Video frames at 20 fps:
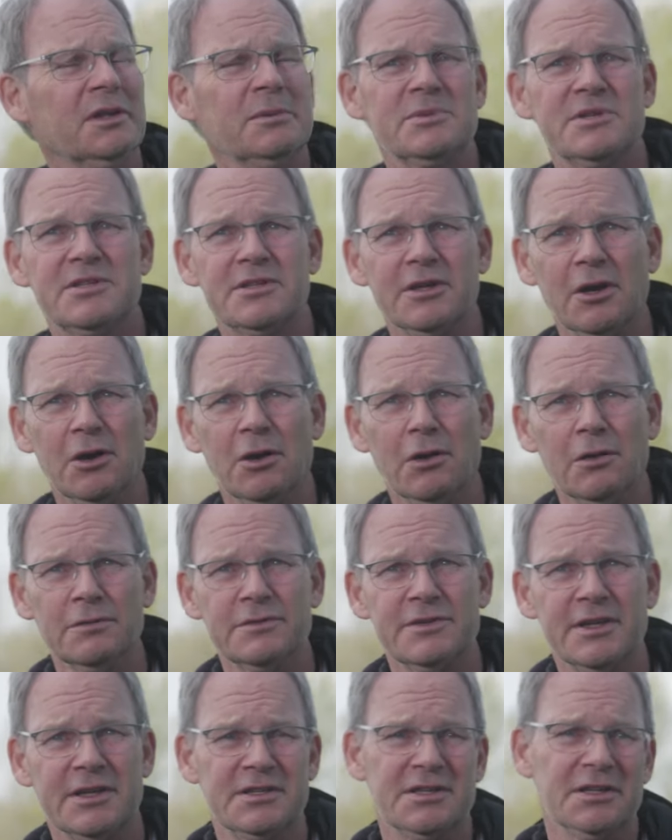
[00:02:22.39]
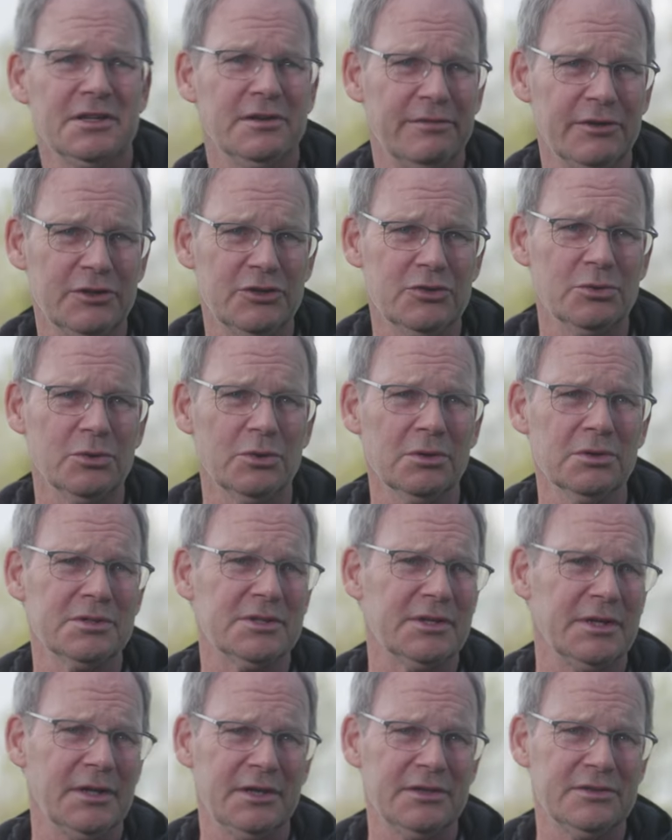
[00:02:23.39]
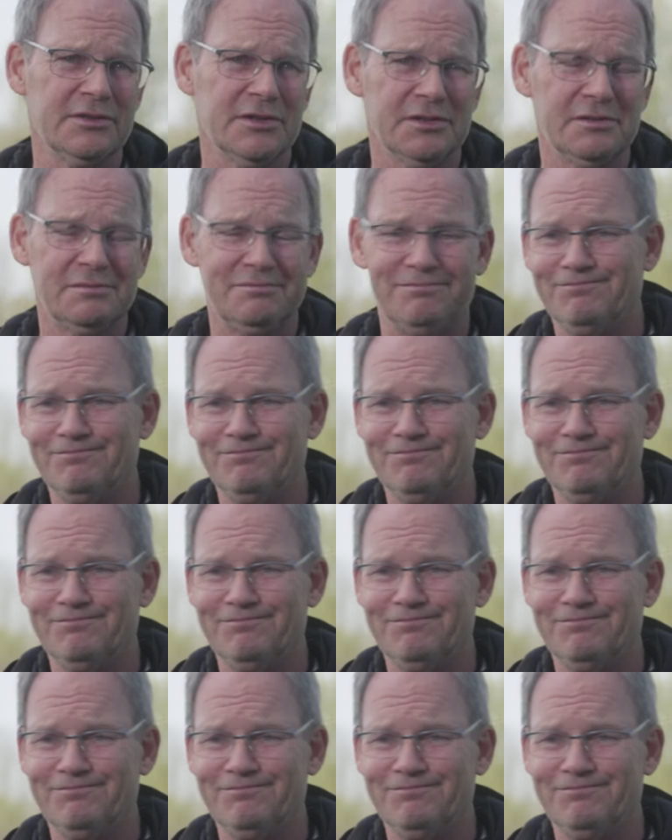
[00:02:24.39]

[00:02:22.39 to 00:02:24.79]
themselves as individuals and as a